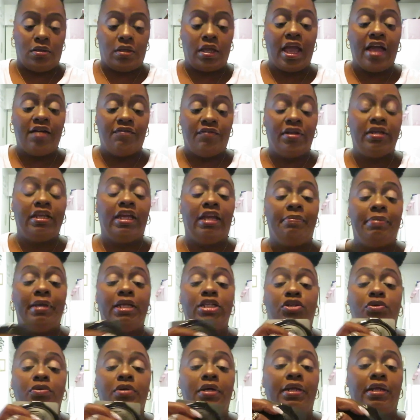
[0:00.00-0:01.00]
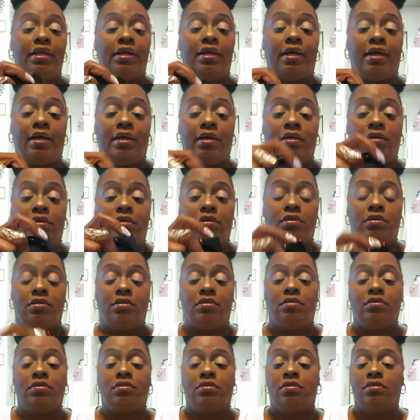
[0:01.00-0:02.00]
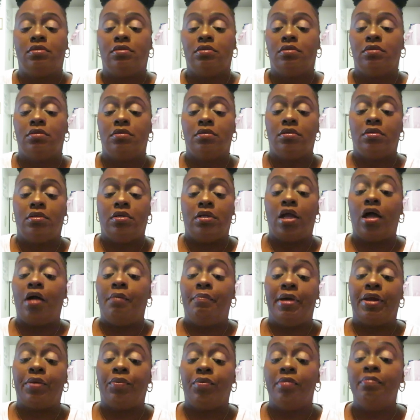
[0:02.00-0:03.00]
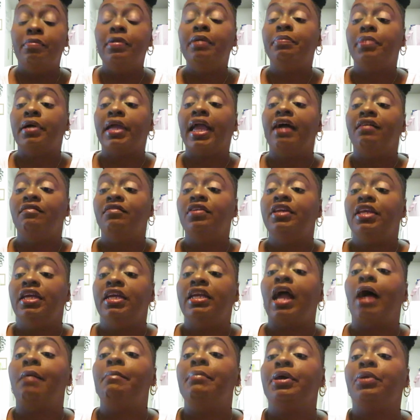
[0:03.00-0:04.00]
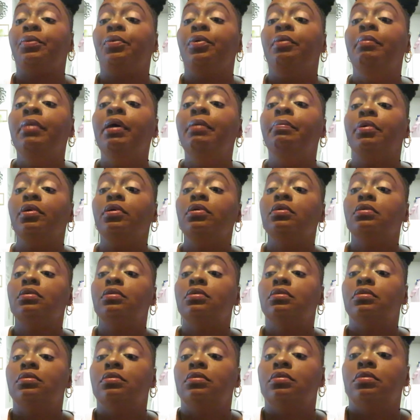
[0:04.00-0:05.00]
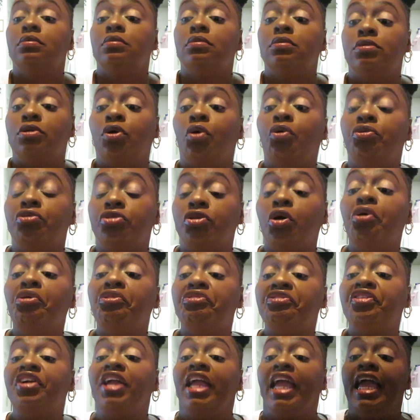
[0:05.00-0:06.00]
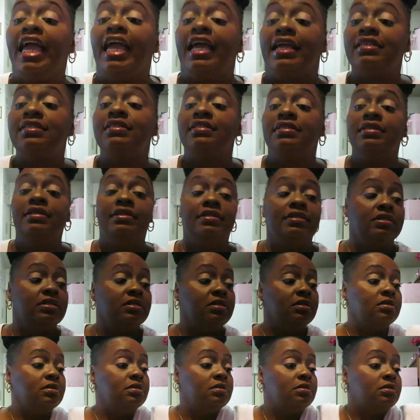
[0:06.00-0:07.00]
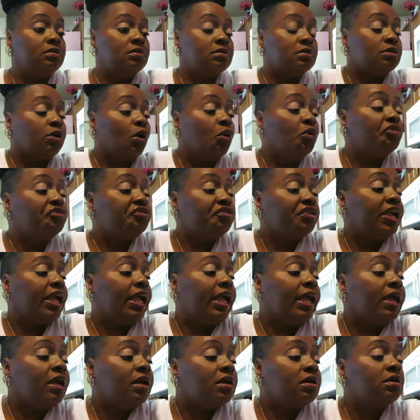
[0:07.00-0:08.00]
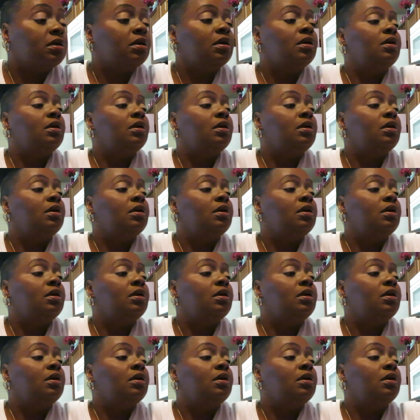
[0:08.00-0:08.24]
Kat Von D be doing it now. Y'all better remember Kat Von D. Y'all better remember. Don't don't forget. Don't forget.